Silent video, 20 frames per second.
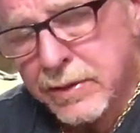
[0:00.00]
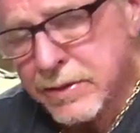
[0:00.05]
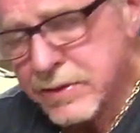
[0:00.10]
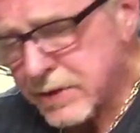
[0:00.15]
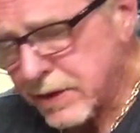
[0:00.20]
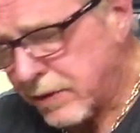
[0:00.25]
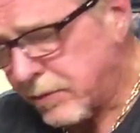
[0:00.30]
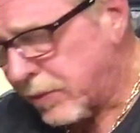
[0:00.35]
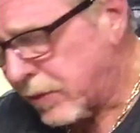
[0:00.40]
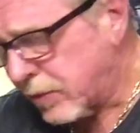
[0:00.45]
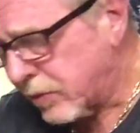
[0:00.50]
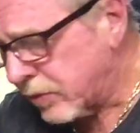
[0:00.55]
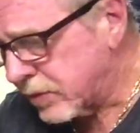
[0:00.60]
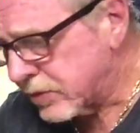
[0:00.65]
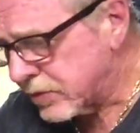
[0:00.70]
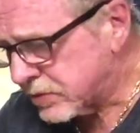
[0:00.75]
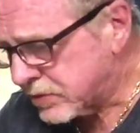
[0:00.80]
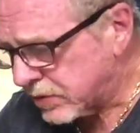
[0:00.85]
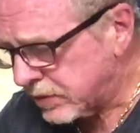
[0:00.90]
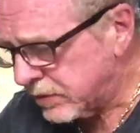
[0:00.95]
Selma was
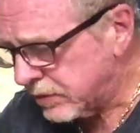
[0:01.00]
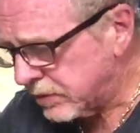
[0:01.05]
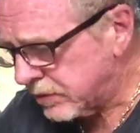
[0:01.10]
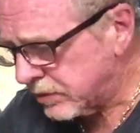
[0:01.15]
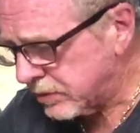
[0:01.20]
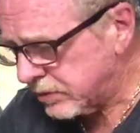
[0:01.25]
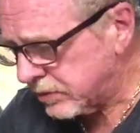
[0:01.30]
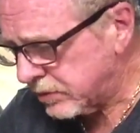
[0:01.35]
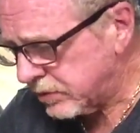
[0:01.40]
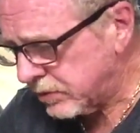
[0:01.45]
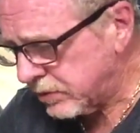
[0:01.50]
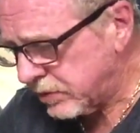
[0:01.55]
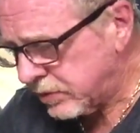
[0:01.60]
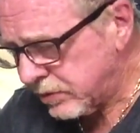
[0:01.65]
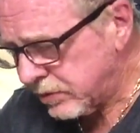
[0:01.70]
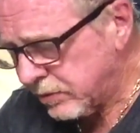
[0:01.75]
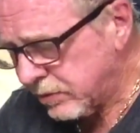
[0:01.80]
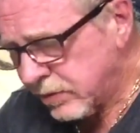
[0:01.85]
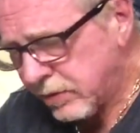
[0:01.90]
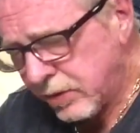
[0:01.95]

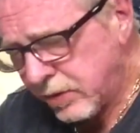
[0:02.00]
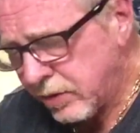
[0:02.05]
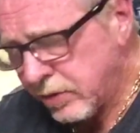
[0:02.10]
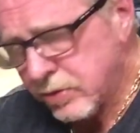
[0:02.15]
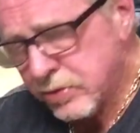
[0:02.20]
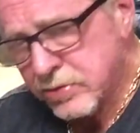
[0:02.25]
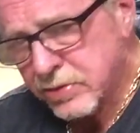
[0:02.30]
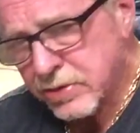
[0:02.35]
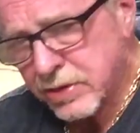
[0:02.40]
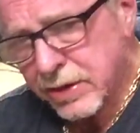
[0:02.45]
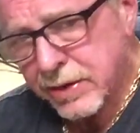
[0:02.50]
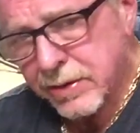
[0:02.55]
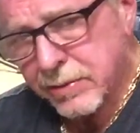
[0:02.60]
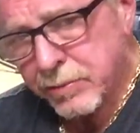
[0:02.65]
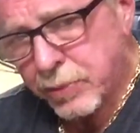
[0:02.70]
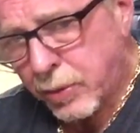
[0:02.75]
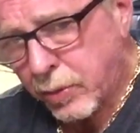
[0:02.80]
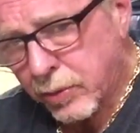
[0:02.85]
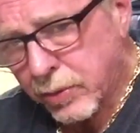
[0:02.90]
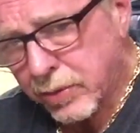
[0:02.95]
hugely
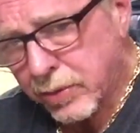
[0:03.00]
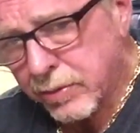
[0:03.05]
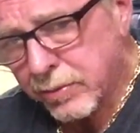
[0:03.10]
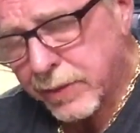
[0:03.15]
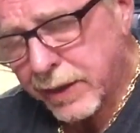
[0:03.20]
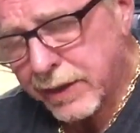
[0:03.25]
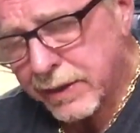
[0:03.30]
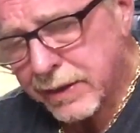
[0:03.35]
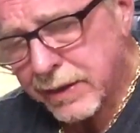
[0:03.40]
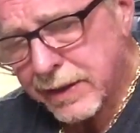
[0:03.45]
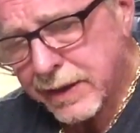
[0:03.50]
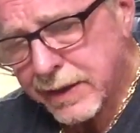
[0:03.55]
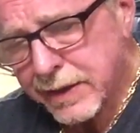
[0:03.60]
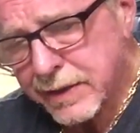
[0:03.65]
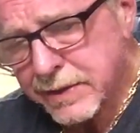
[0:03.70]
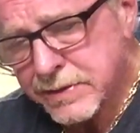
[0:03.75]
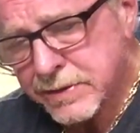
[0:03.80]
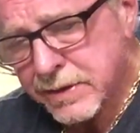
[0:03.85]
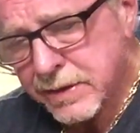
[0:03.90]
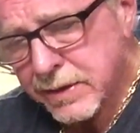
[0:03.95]
important by the
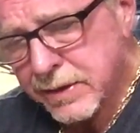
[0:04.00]
last